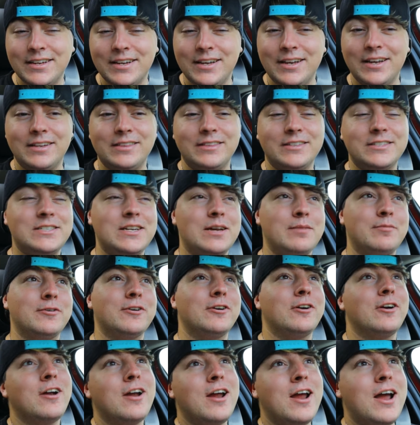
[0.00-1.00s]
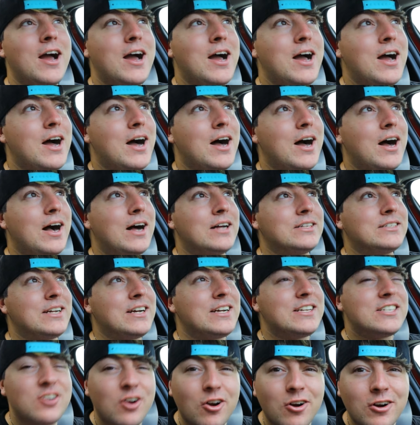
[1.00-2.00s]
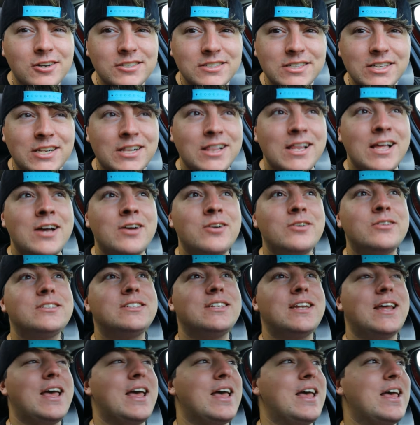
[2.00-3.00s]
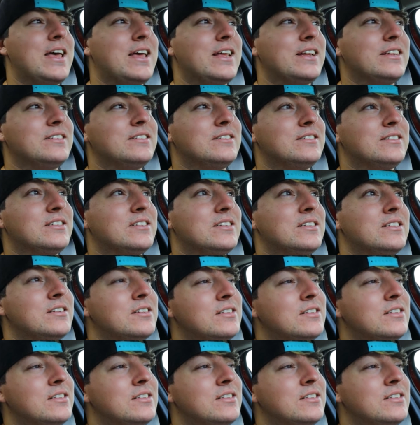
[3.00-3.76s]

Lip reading: in the summer. It's kind of dark because of the clouds, and